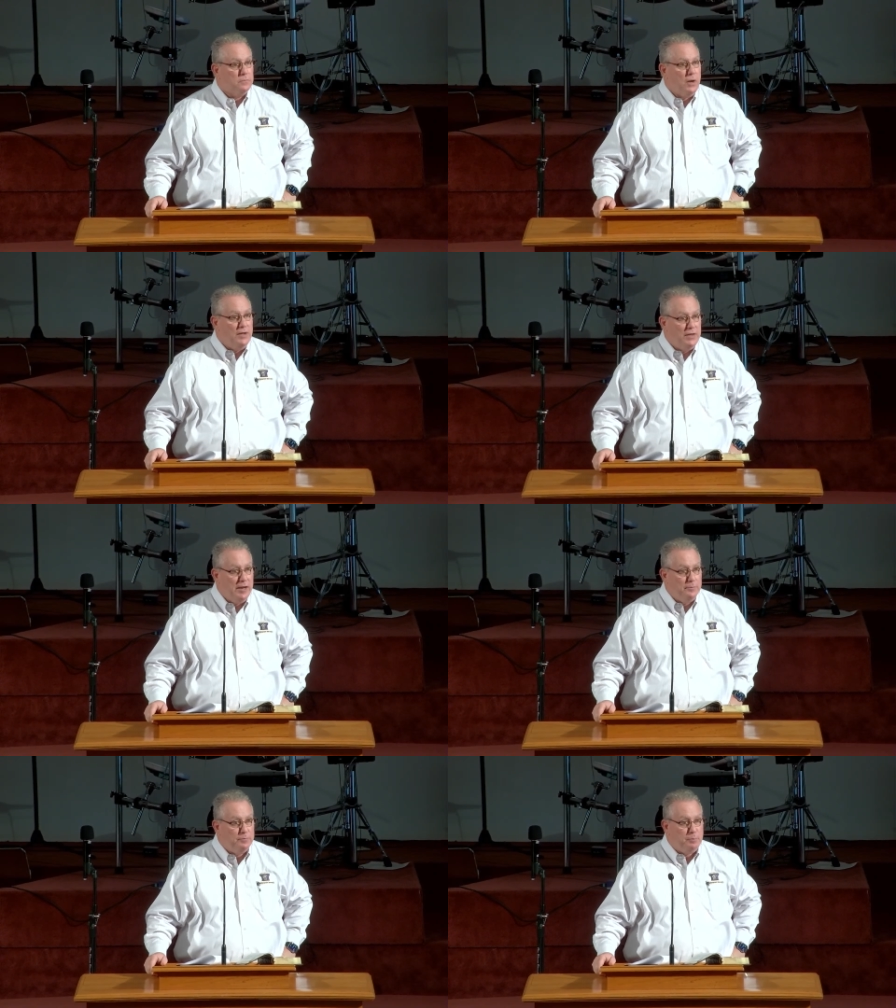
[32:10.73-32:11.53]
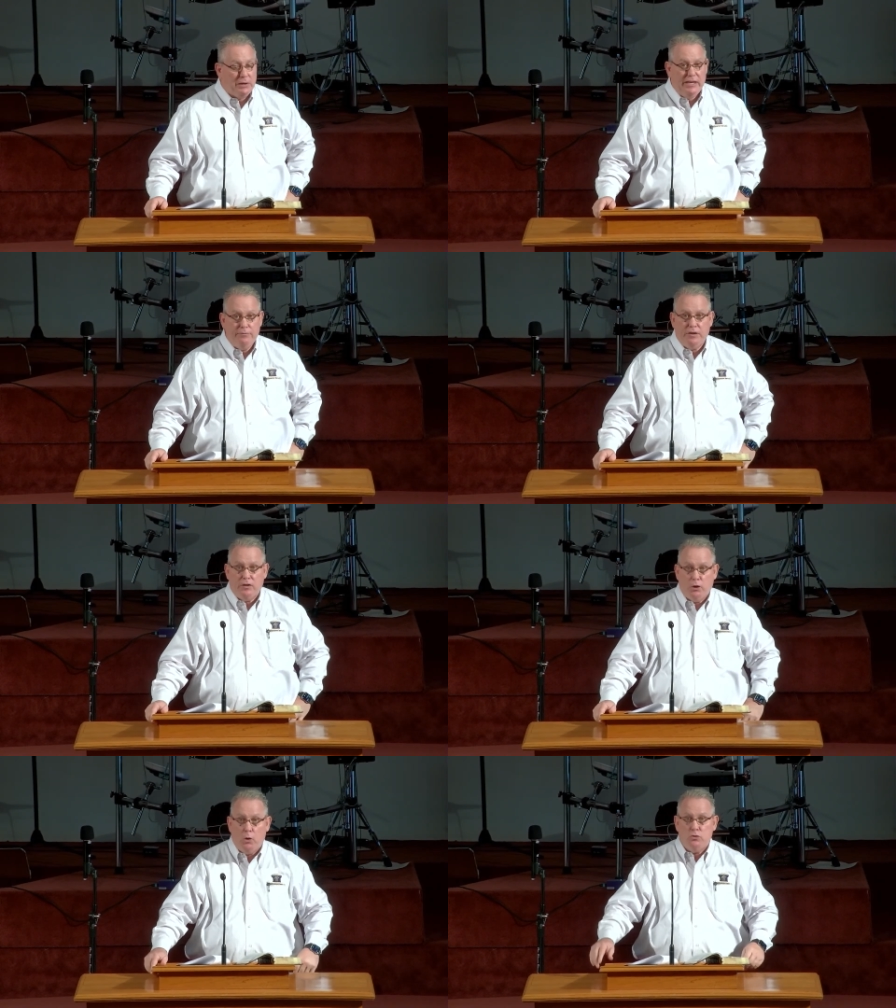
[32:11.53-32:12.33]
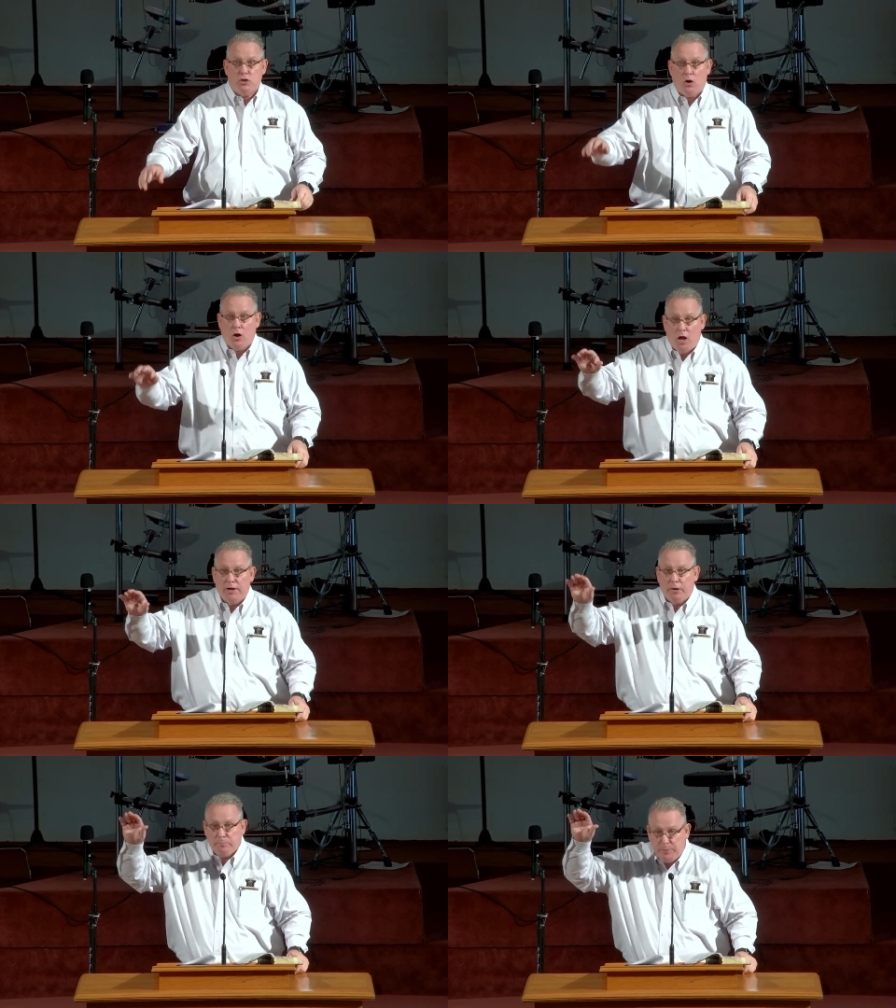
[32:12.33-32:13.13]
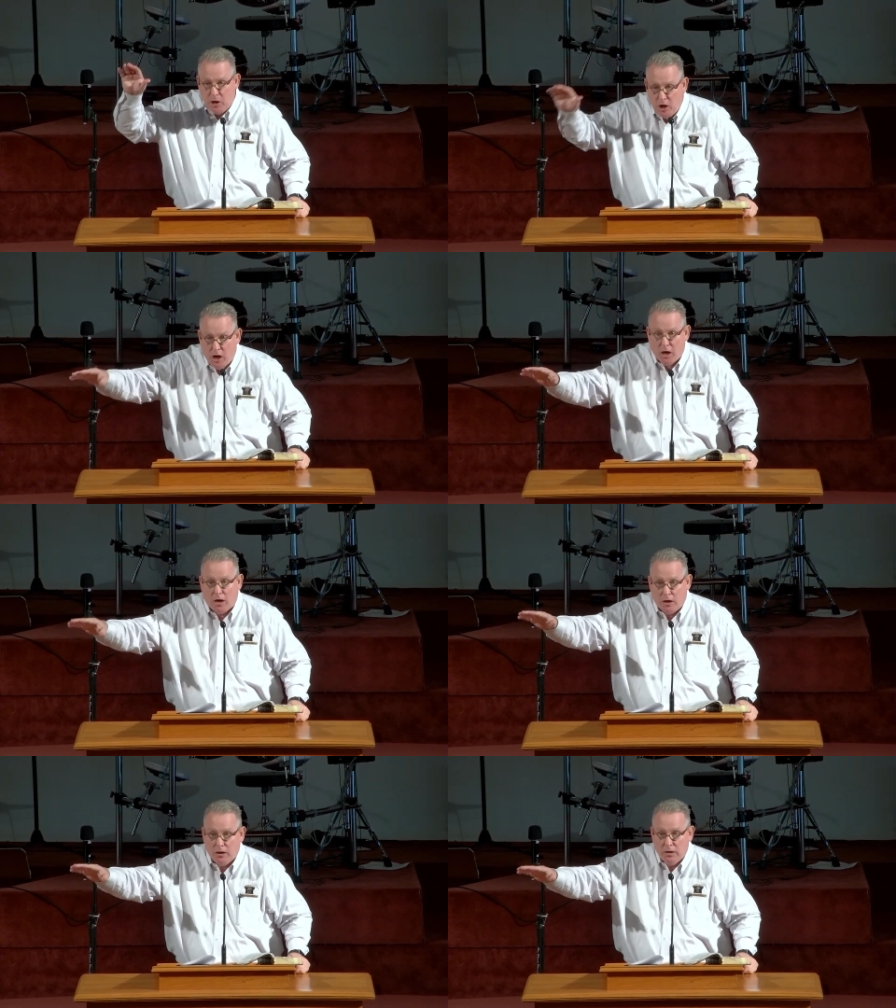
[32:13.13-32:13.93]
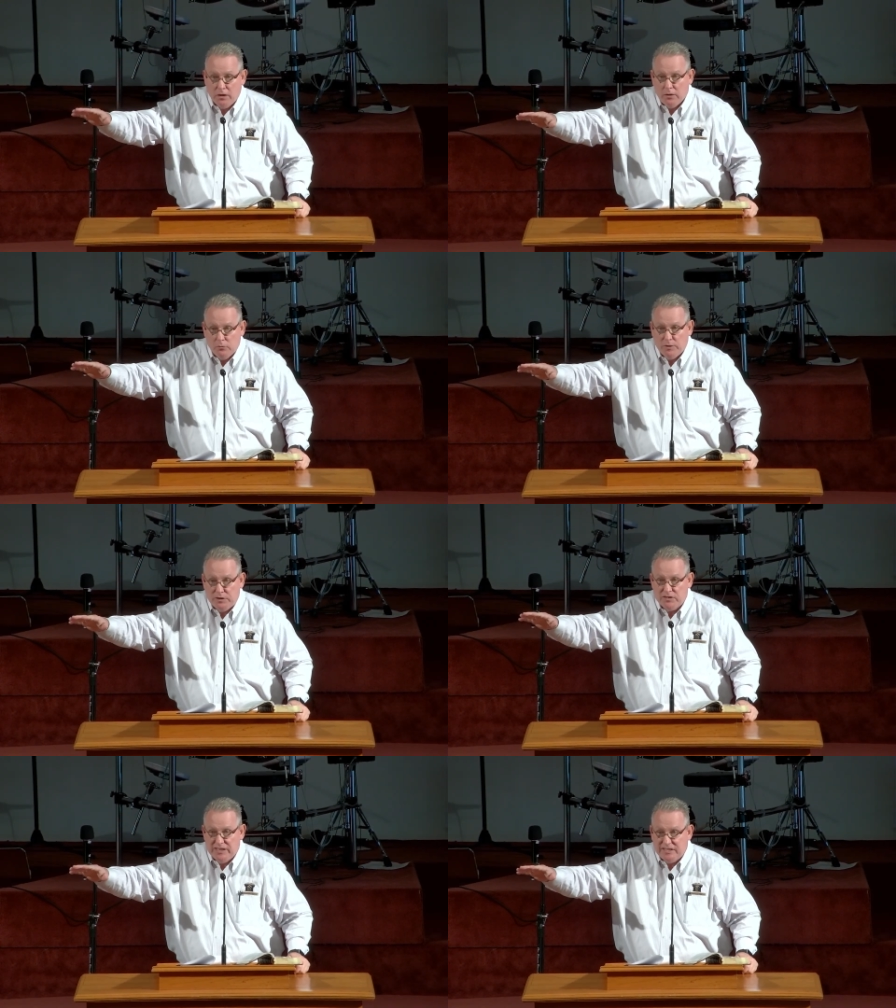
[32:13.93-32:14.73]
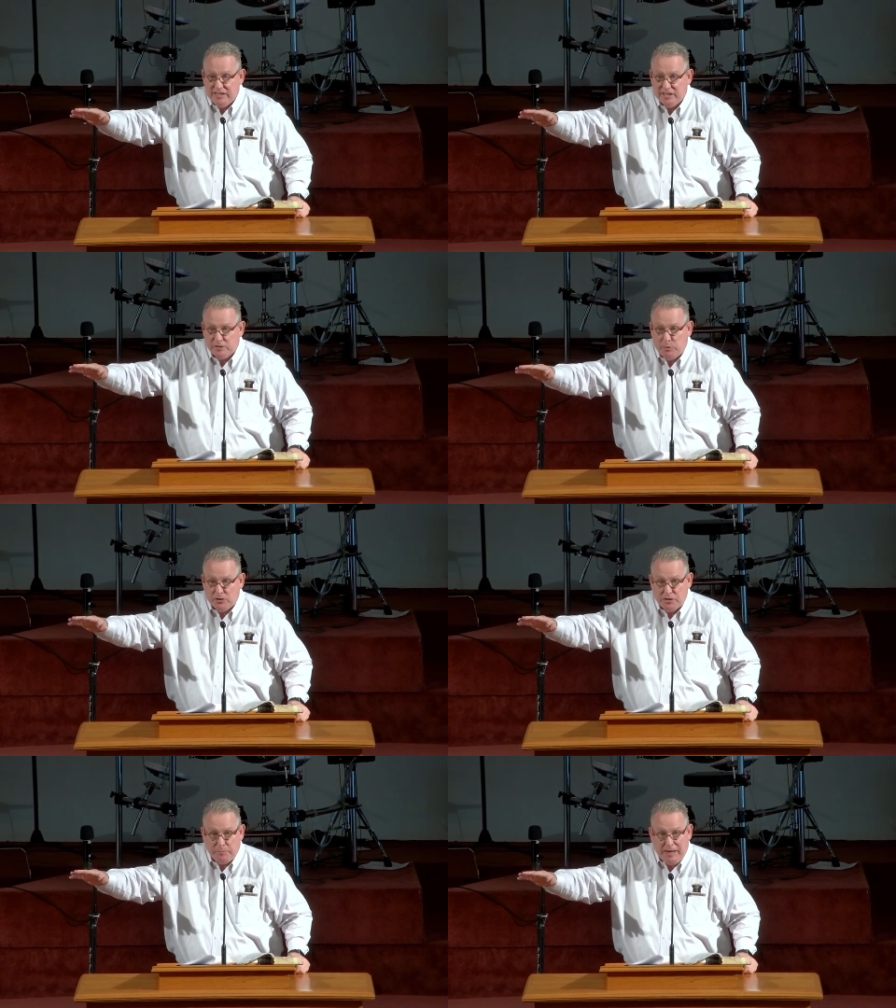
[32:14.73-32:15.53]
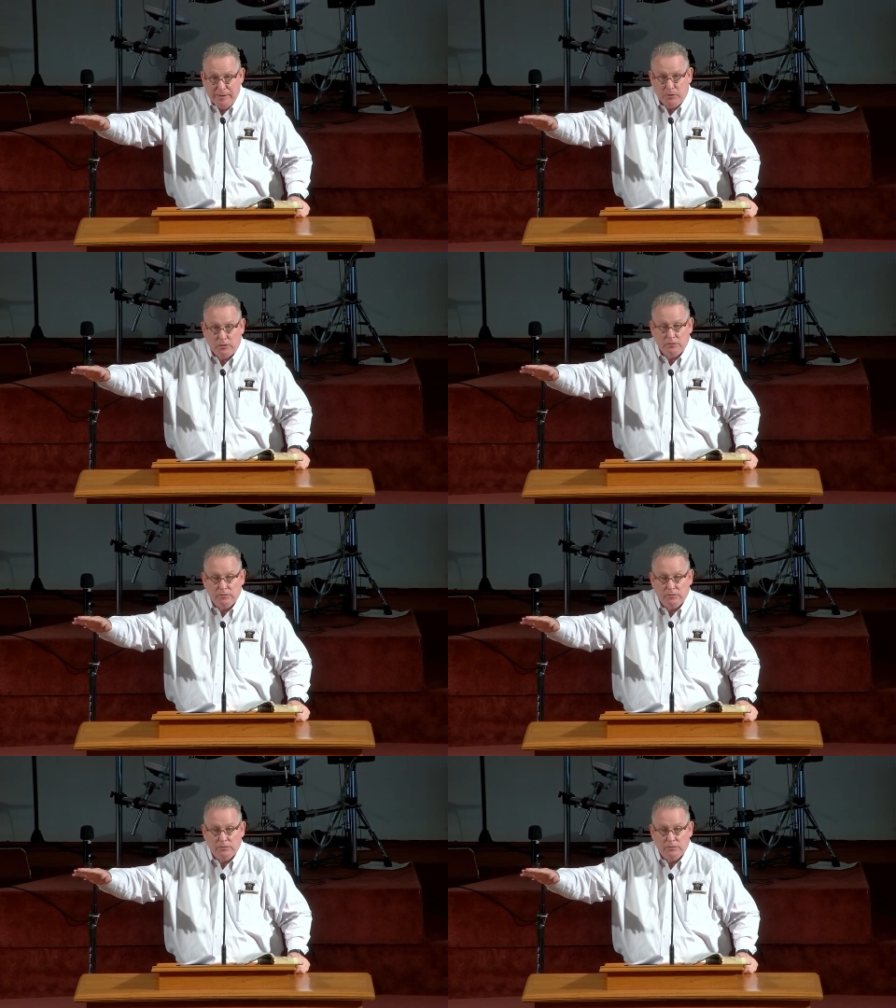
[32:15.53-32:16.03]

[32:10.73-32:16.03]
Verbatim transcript: and they believe that those are on a par with the 66 books of the Bible.